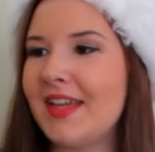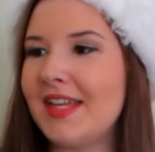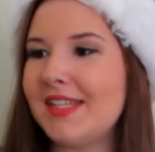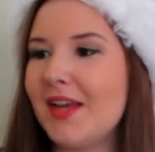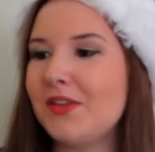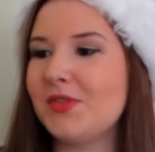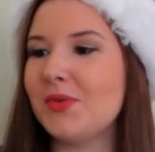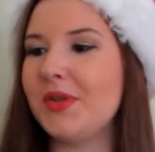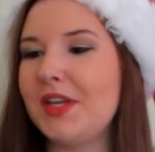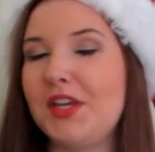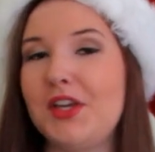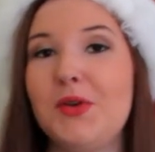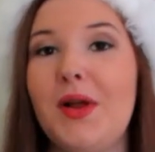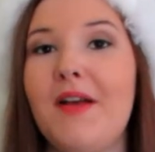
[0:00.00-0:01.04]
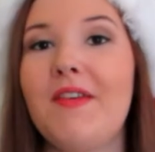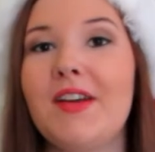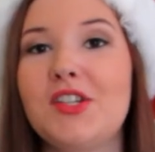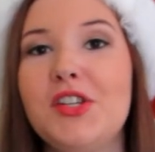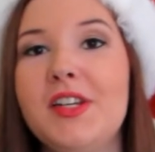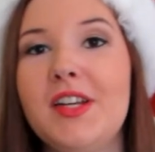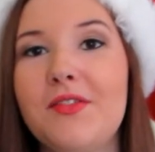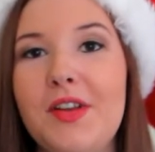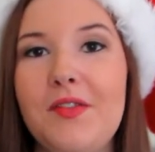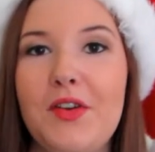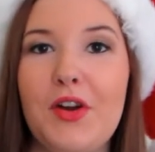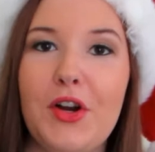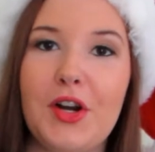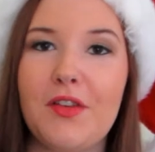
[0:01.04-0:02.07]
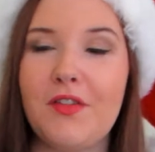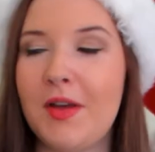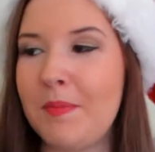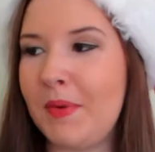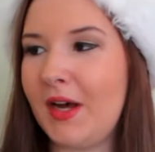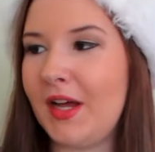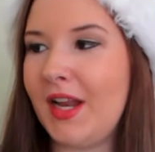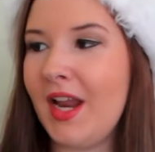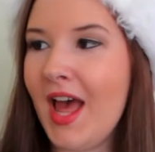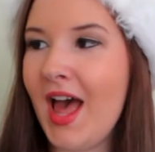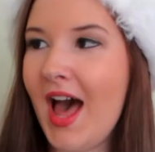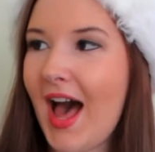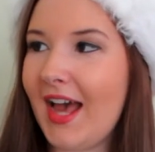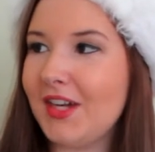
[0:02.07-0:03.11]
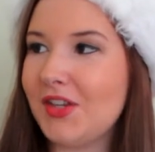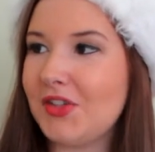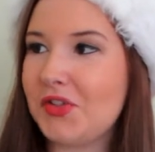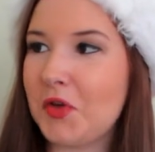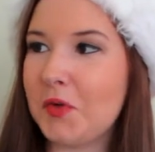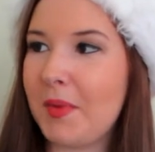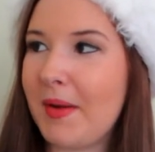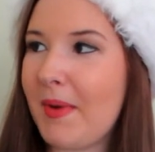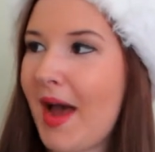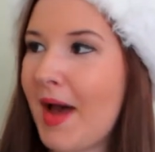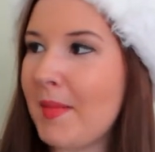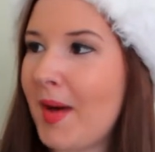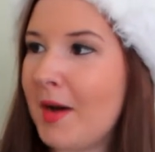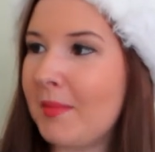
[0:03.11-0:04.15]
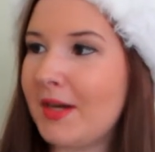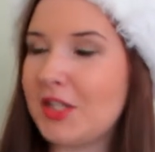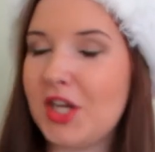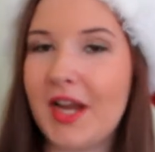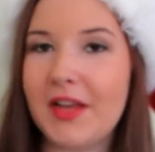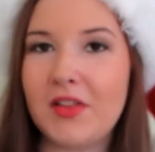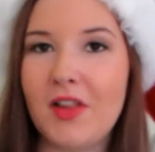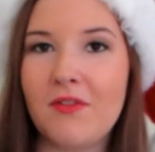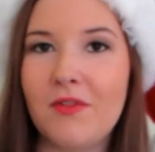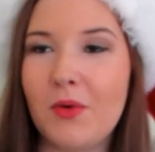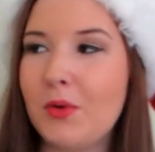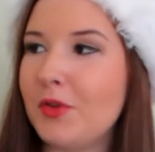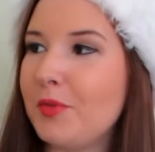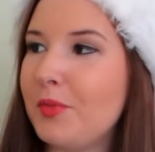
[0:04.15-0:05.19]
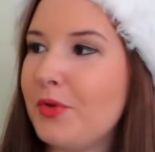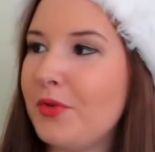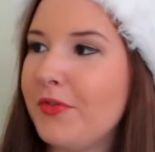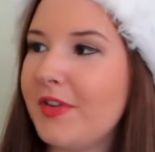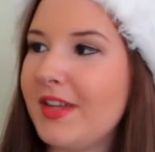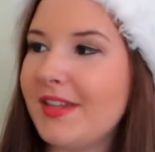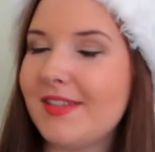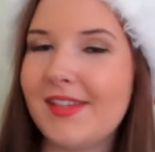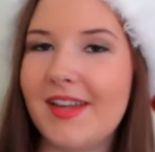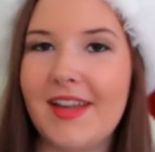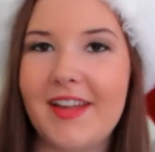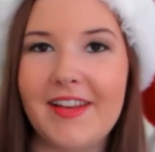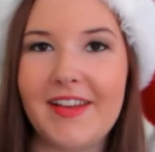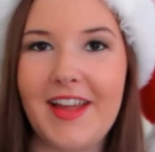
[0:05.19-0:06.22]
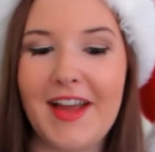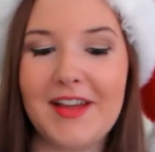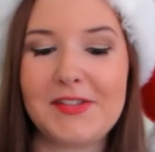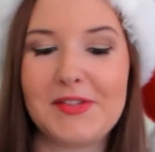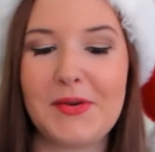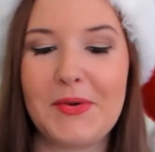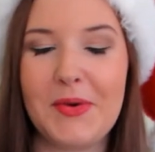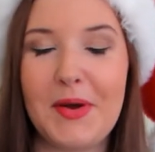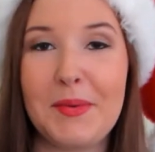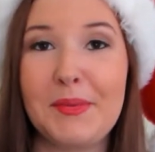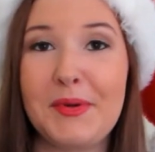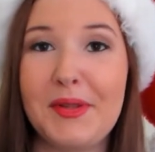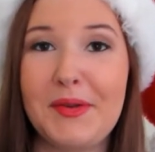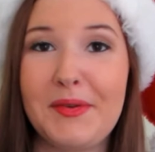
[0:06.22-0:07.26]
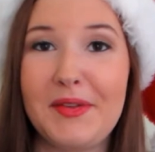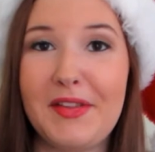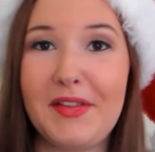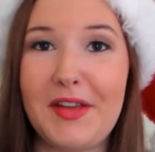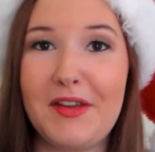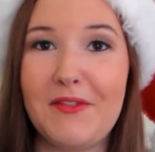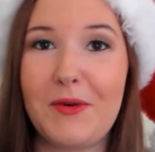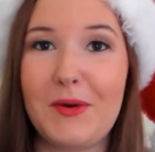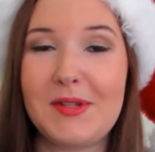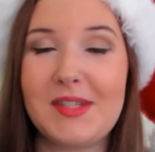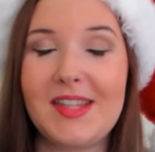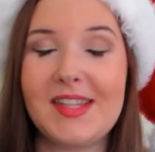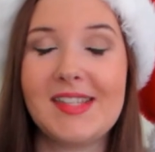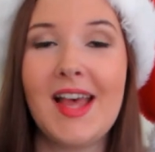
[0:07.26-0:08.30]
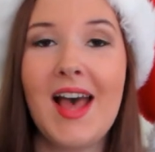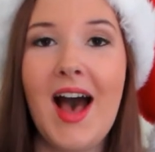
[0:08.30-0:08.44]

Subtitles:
This sounds really cute. I've actually never even heard of it, but I just told my mom how much I love old movies, and yeah, so I'm really, really looking forward to this.